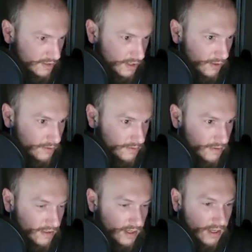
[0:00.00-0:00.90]
So
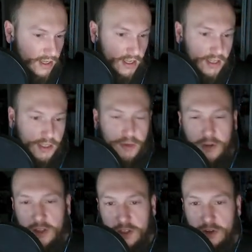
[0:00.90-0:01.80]

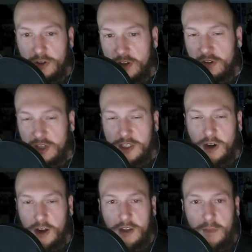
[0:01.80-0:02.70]
you you're literally
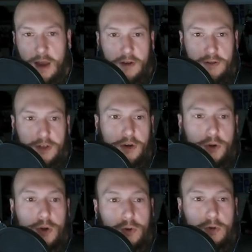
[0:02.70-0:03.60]
talking about you know
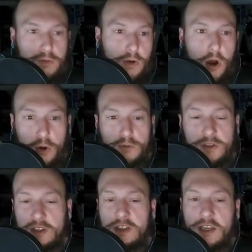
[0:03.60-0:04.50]
who
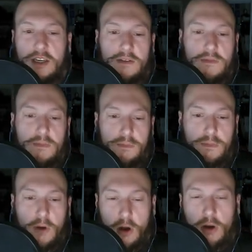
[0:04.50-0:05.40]
owns the
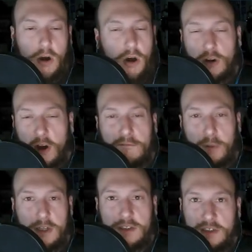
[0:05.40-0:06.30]
on off
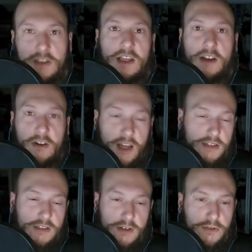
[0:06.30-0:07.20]
buttons to the
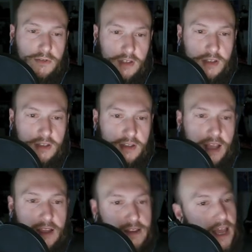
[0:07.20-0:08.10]
internet. So th-
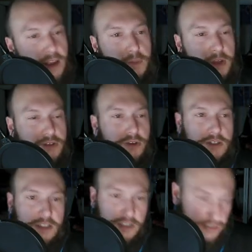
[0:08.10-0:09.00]
that that could be a
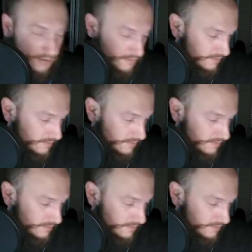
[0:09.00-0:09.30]
trust issue.